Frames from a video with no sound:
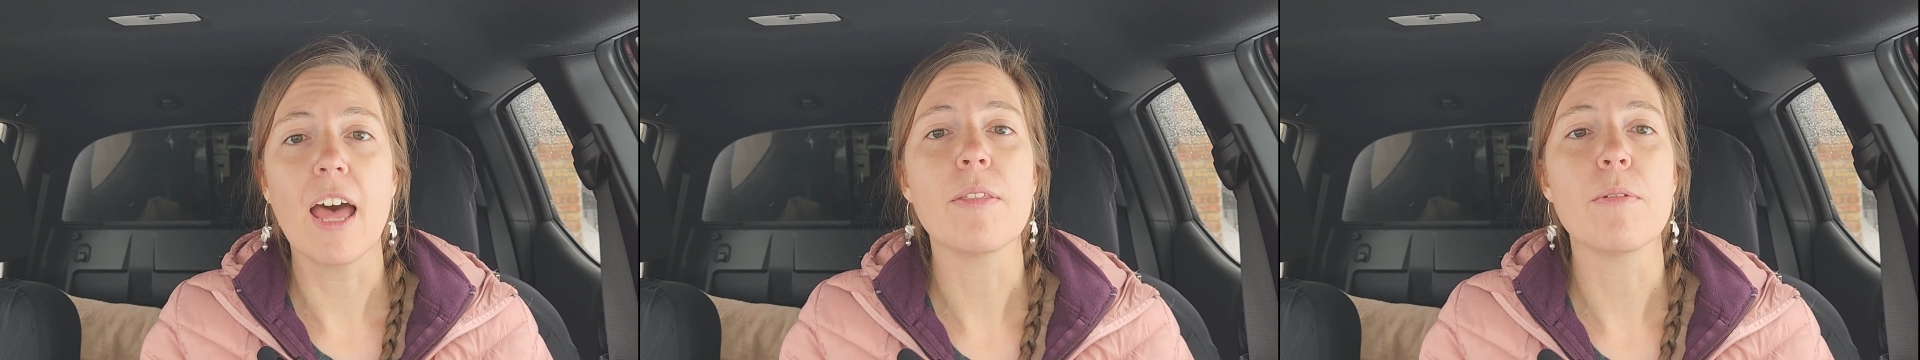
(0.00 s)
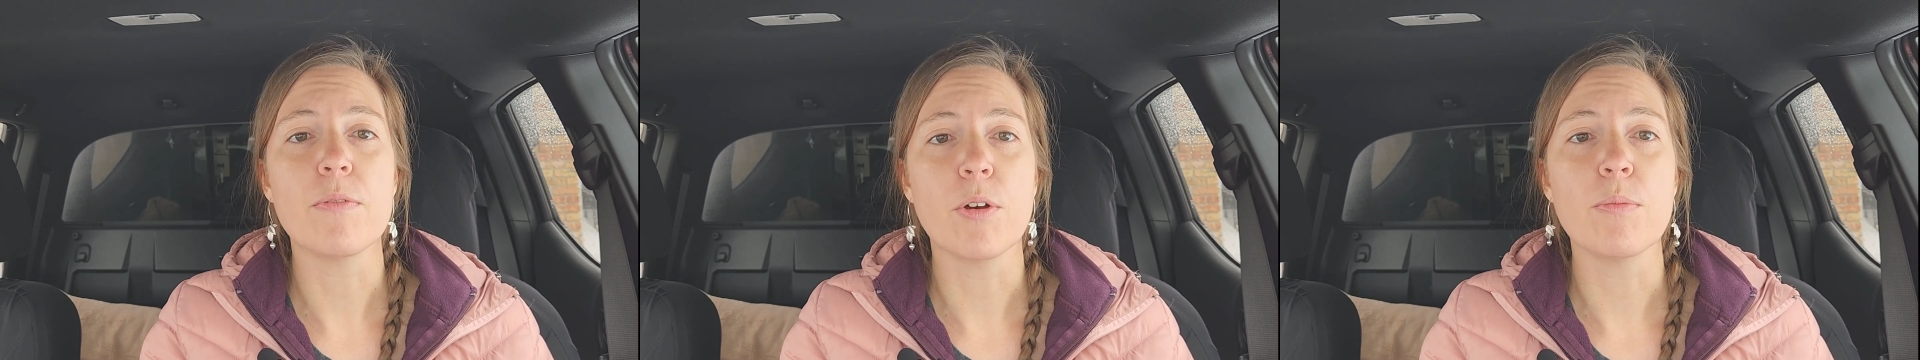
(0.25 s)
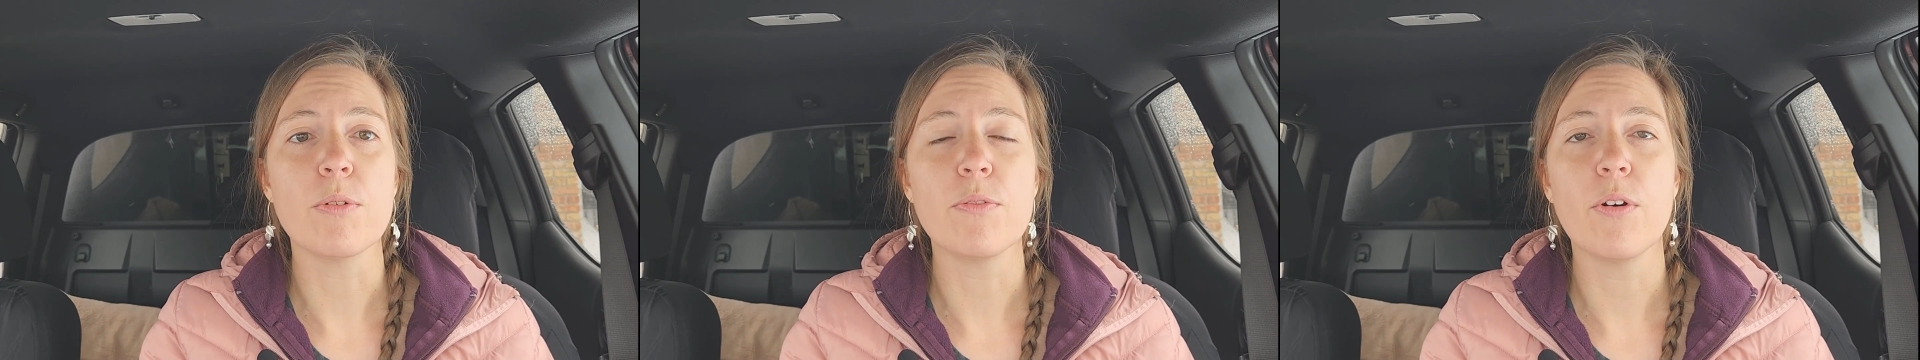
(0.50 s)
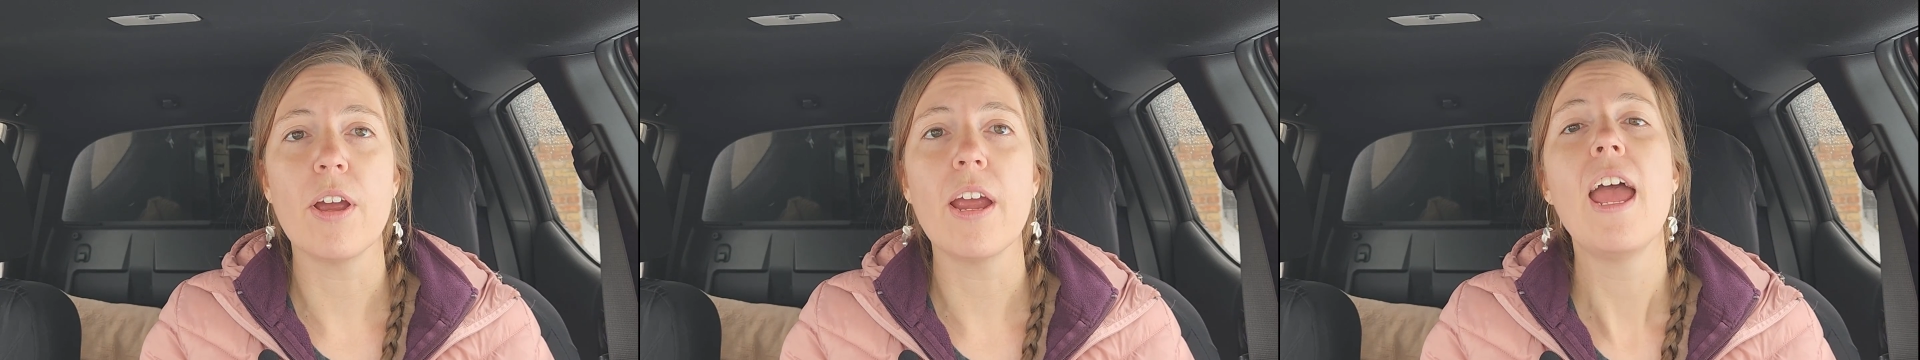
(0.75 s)
on the phone
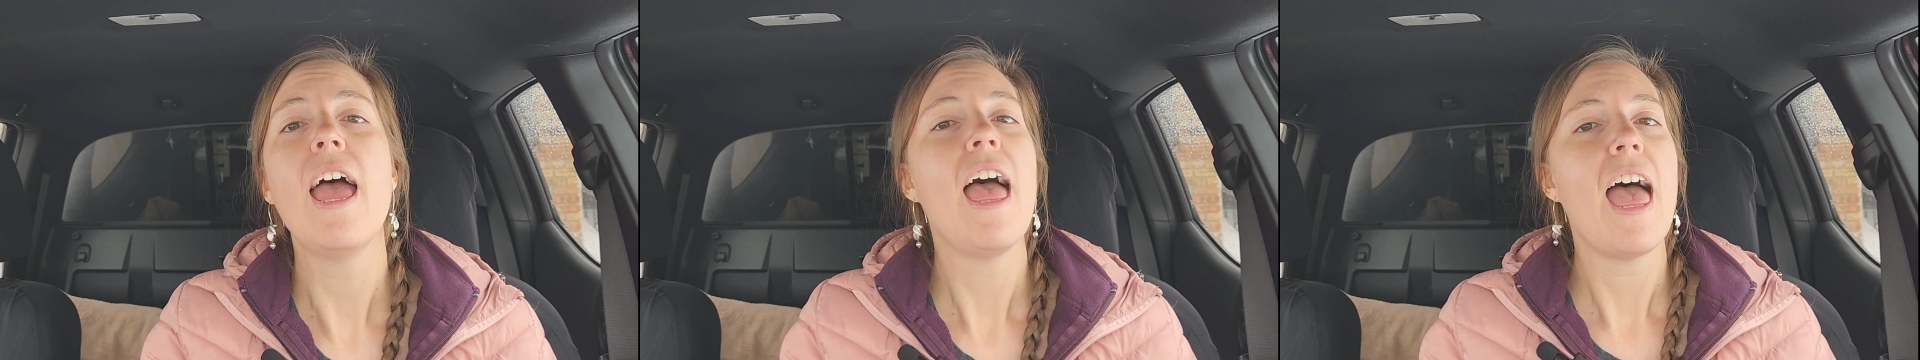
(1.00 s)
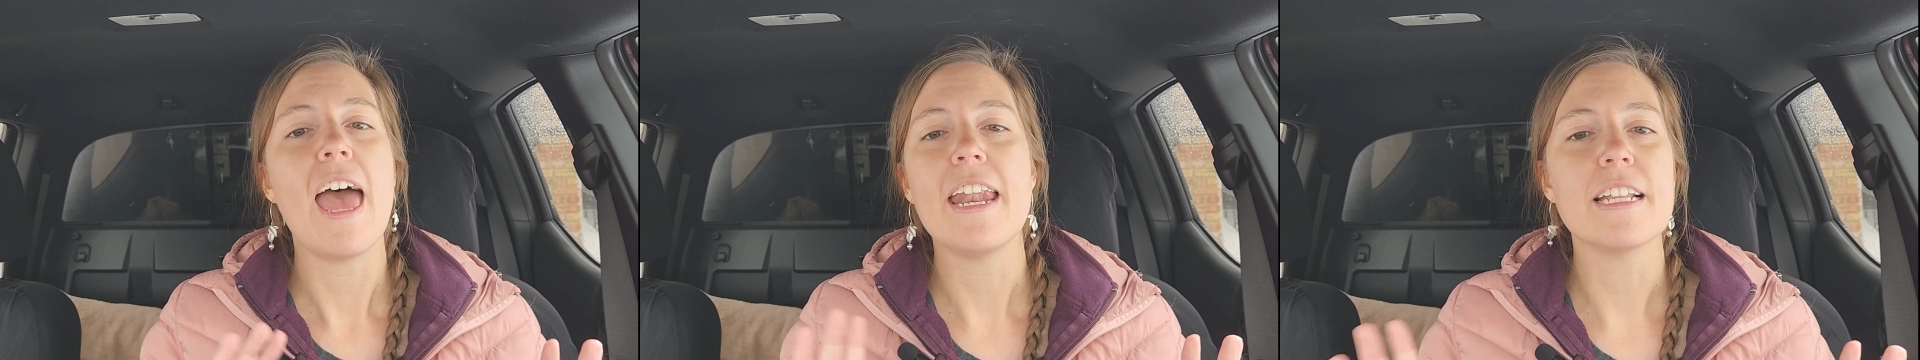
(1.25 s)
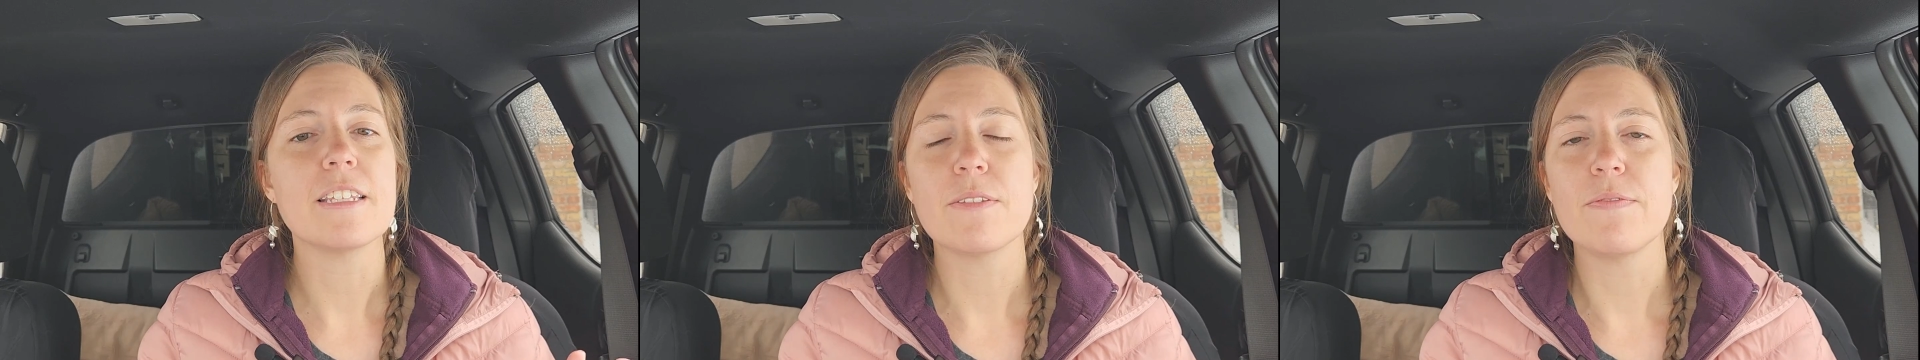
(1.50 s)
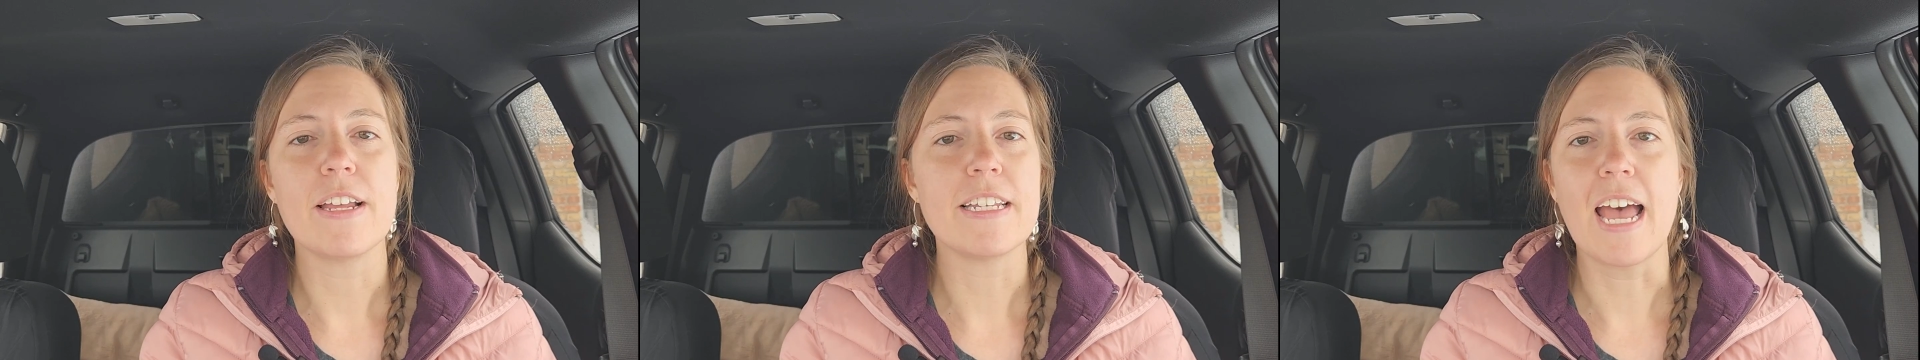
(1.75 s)
before, and
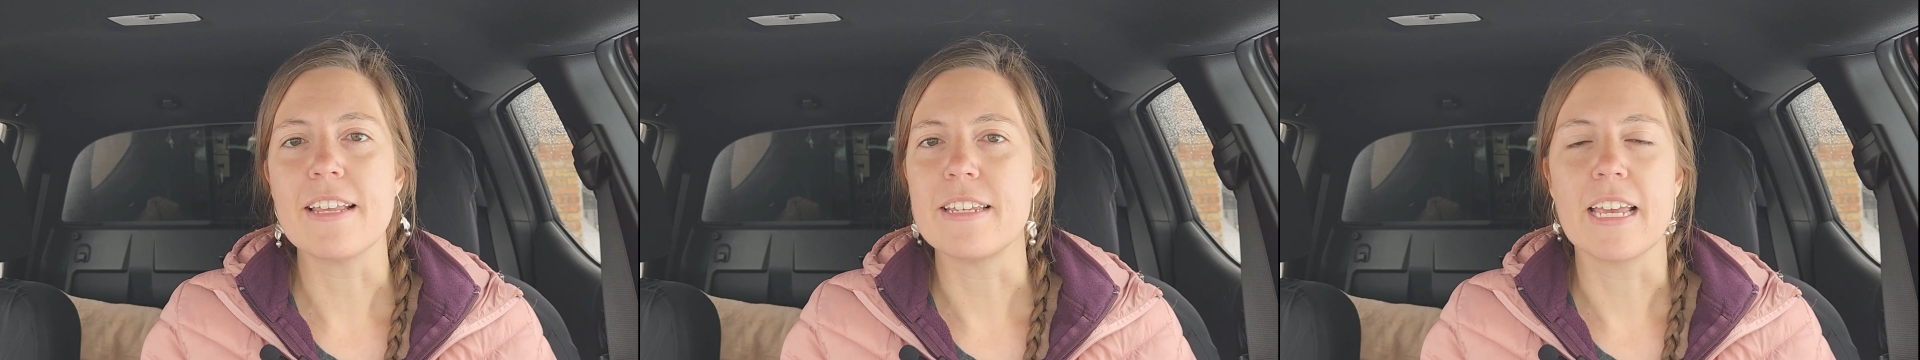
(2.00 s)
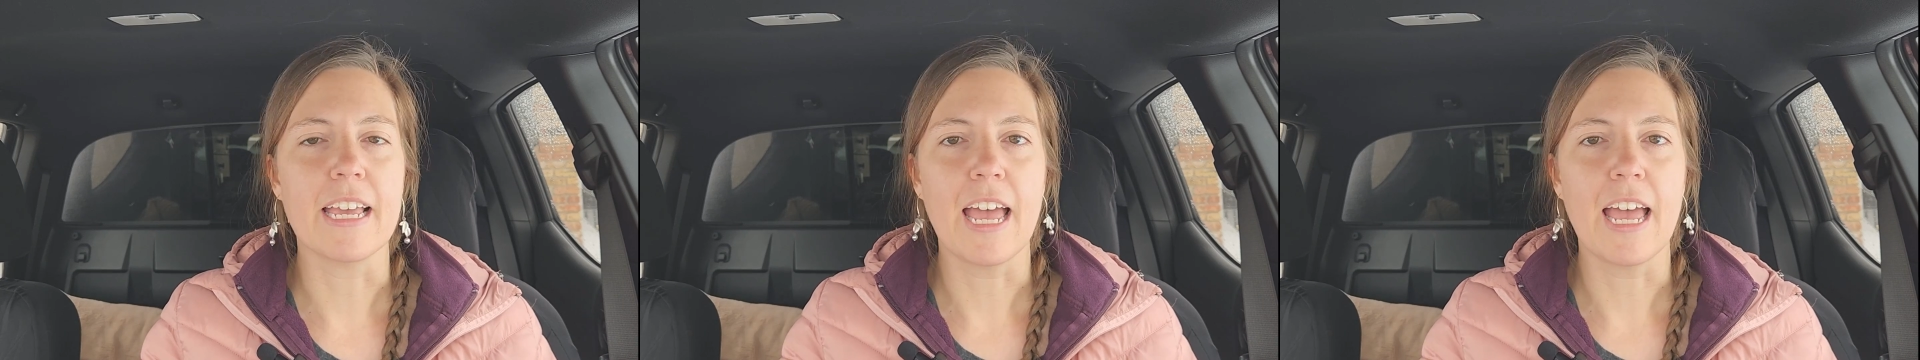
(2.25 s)
it's fantastic.